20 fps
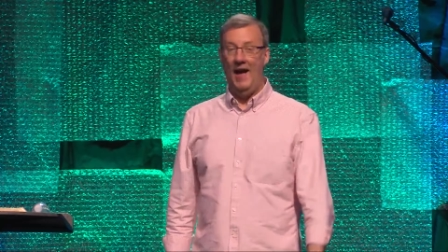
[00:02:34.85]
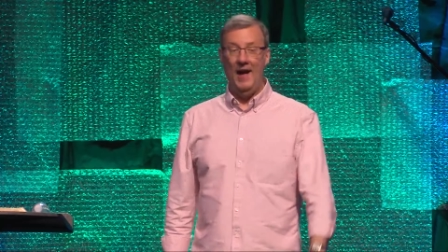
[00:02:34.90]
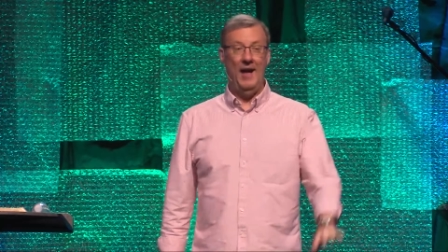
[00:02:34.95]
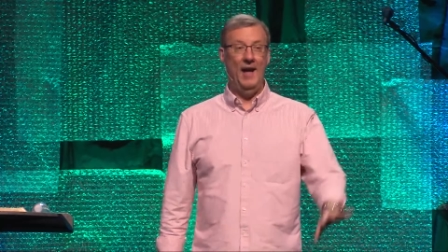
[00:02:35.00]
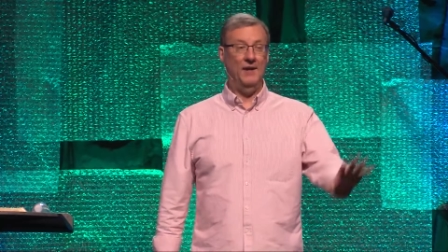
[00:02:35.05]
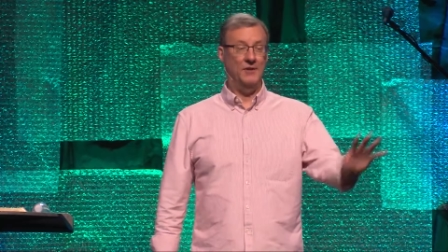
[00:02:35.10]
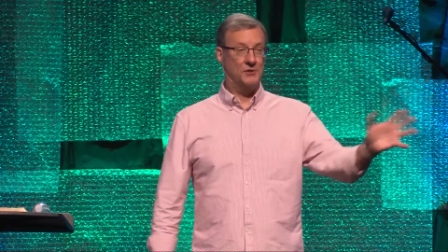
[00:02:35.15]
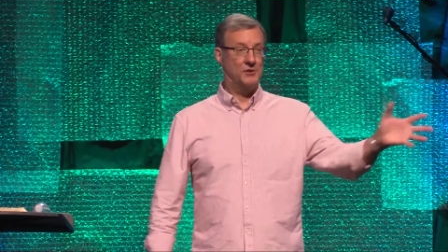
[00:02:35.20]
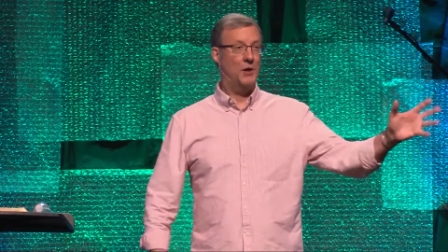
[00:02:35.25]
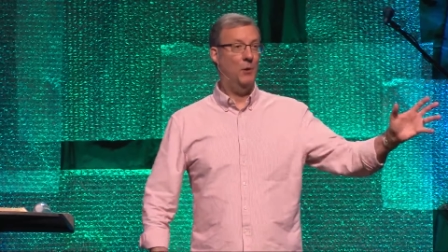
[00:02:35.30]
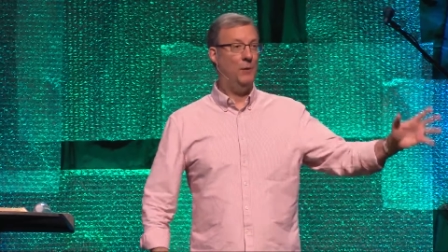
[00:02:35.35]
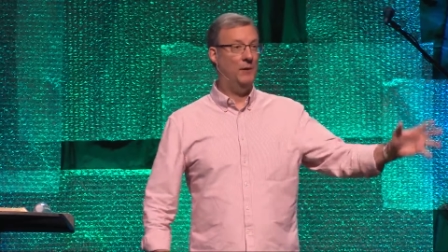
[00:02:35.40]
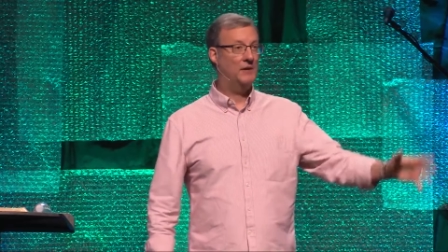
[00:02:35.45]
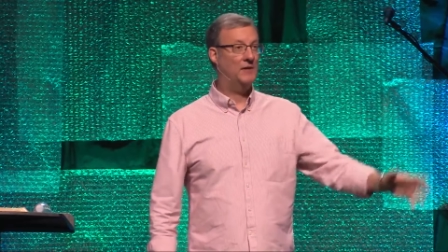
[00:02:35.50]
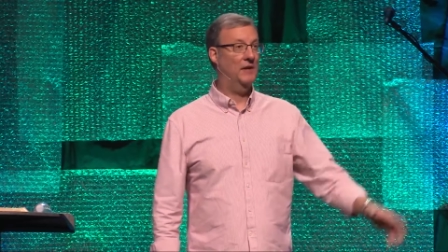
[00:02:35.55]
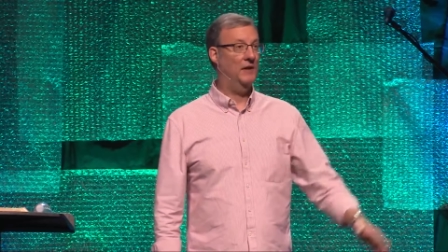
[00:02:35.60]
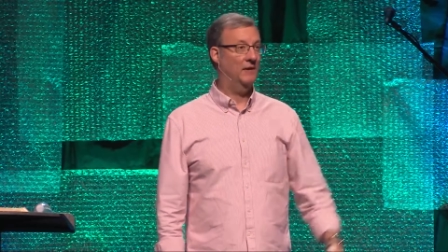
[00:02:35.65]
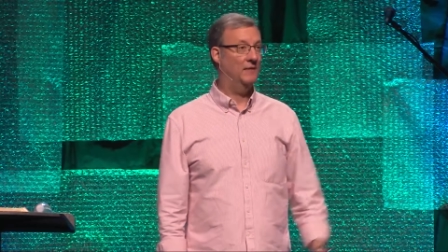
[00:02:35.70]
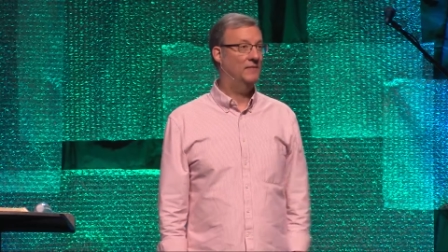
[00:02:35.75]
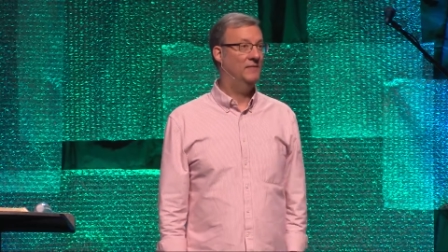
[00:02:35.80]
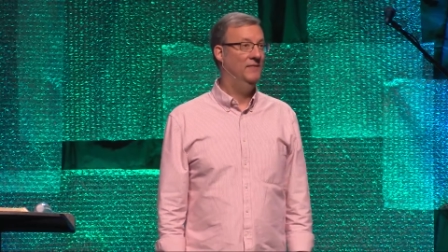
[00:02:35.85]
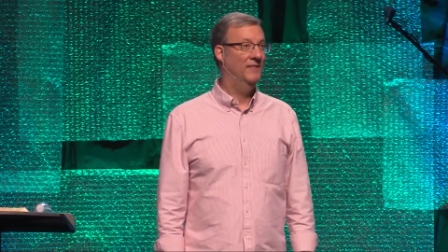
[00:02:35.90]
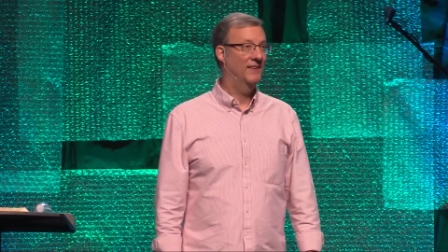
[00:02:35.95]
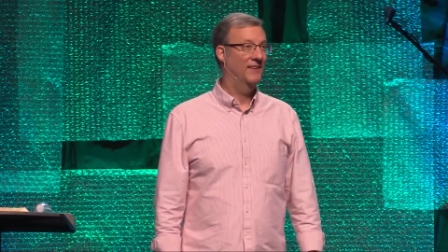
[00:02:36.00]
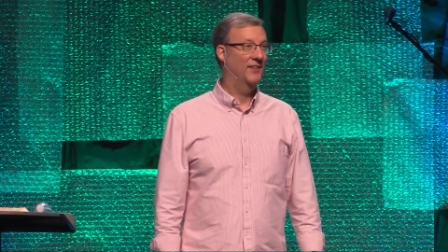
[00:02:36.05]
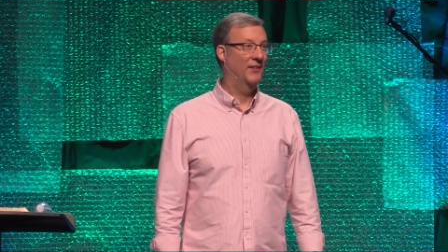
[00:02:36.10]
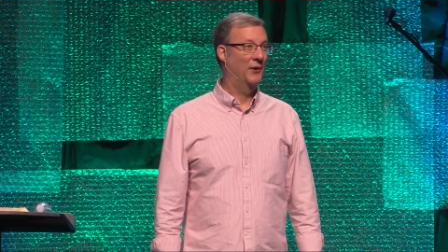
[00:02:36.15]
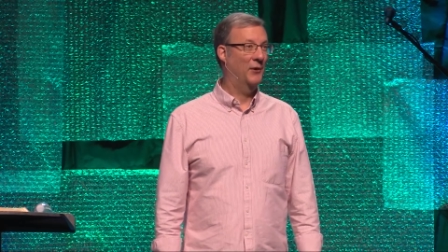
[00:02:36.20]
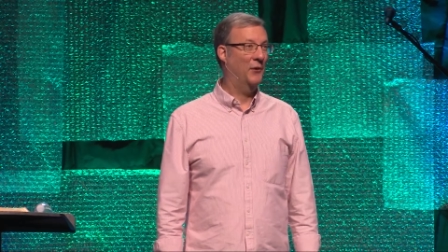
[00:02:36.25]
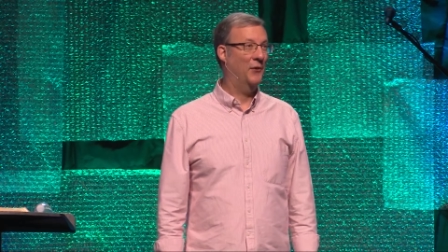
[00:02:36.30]
And so we did
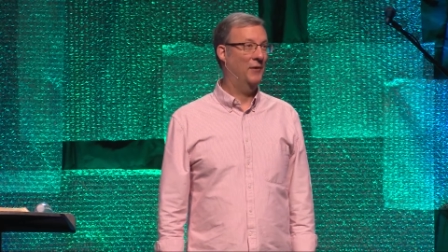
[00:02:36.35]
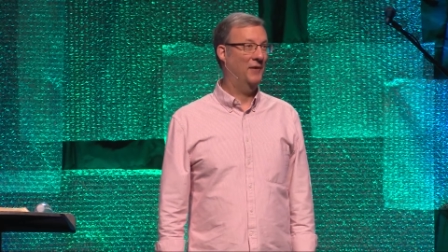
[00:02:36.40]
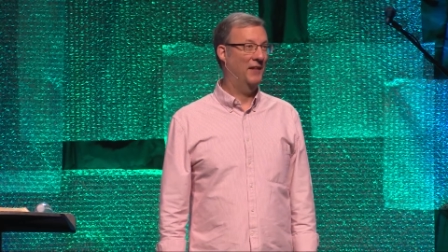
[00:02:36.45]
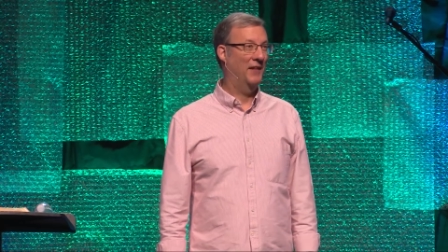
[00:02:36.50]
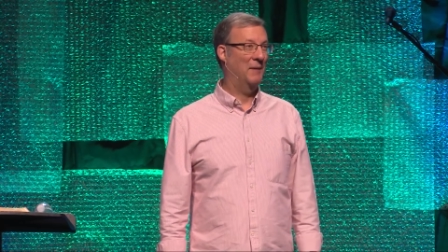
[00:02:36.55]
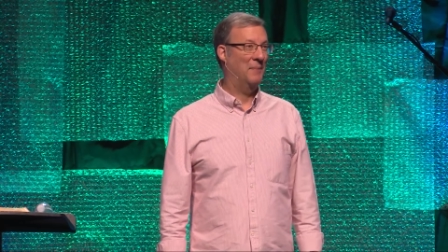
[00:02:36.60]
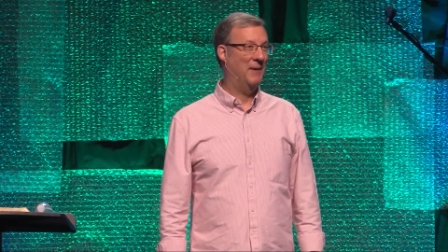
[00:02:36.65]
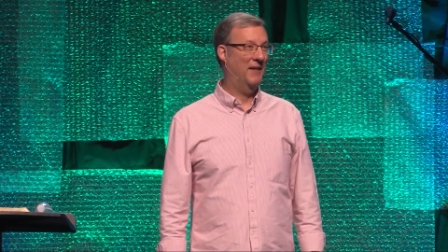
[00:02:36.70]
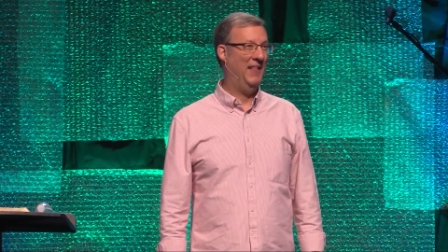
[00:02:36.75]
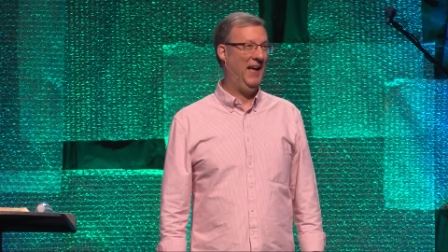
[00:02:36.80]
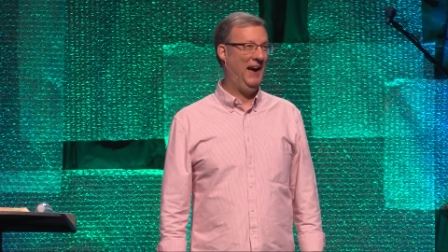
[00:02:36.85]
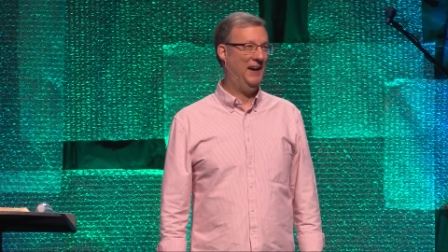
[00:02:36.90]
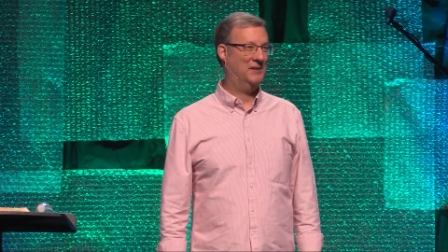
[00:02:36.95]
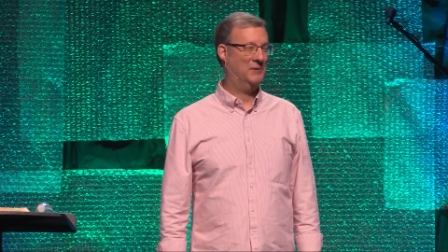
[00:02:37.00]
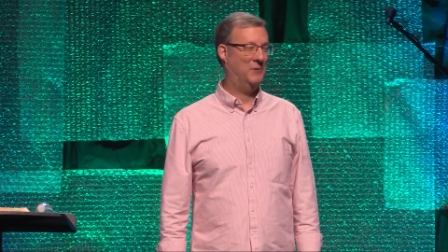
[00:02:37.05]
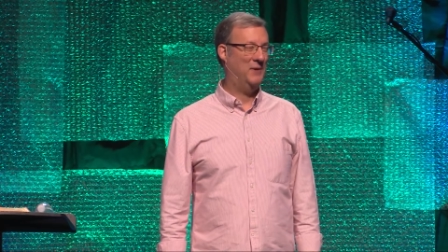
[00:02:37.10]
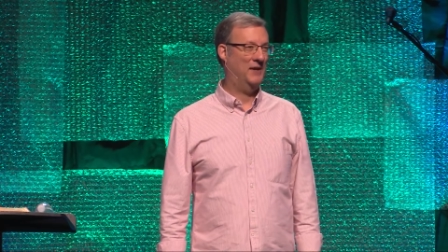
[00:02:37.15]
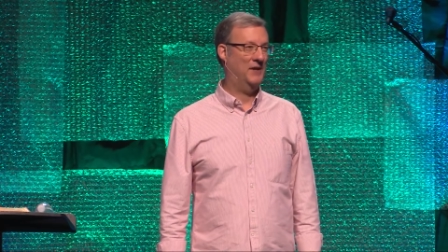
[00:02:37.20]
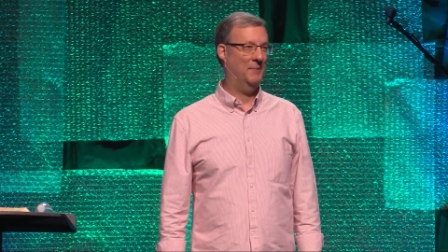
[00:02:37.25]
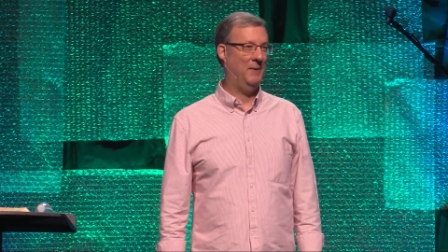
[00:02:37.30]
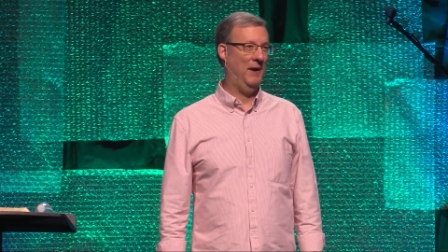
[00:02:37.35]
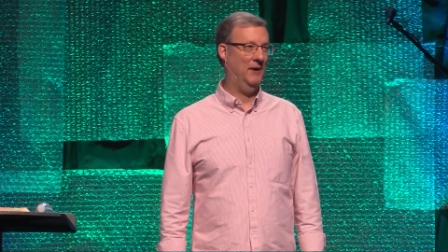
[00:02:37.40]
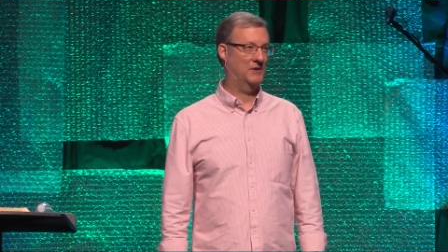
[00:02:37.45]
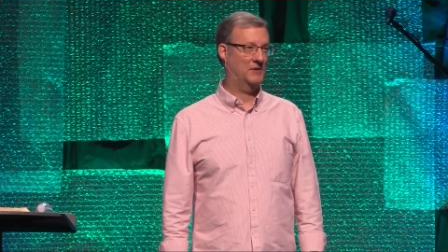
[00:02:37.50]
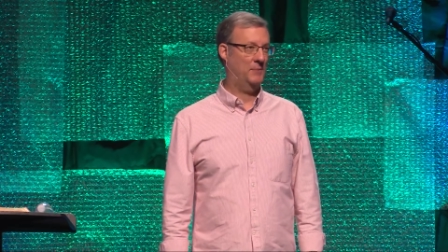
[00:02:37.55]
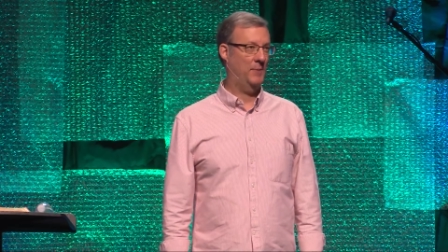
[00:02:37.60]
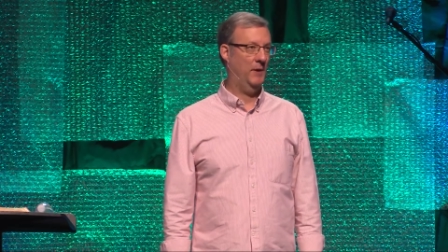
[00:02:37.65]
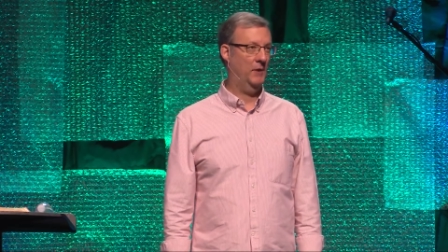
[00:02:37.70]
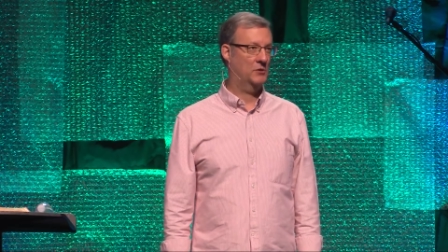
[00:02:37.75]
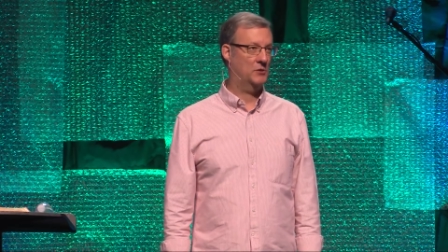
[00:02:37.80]
learned a little bit last week about
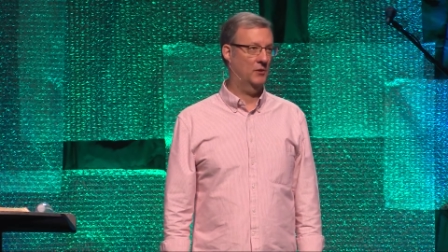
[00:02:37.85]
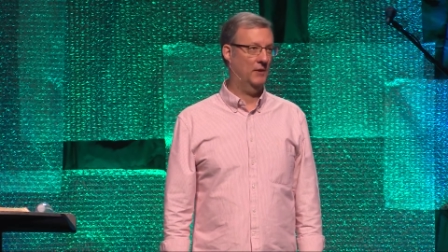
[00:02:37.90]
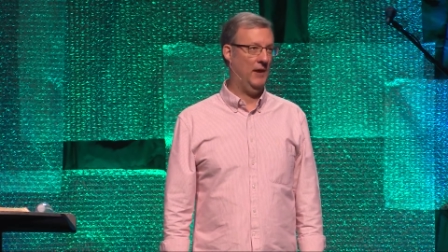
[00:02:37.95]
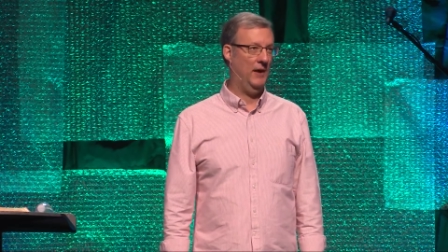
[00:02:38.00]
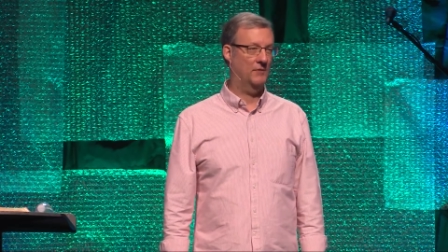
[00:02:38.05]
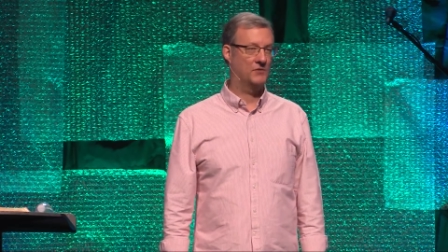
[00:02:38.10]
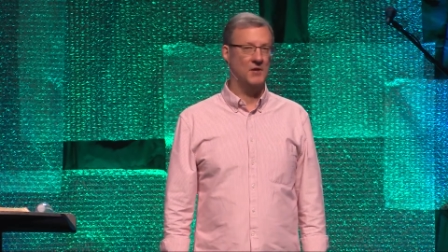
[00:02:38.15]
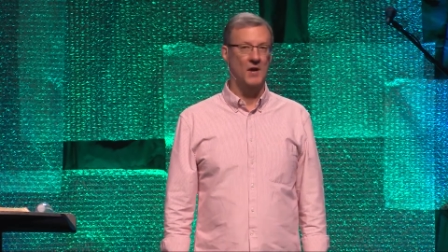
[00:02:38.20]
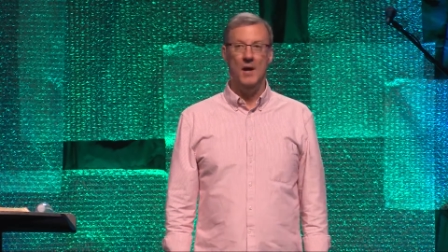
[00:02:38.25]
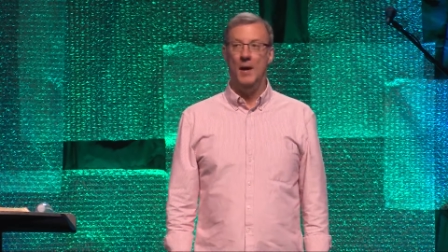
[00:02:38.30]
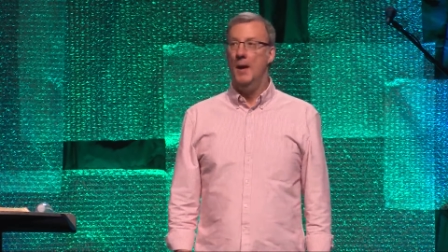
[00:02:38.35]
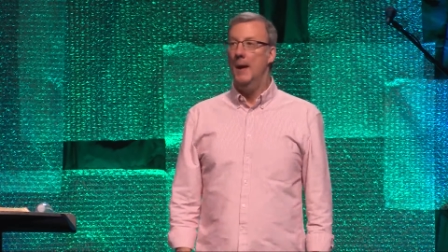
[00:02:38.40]
spiritual gifts.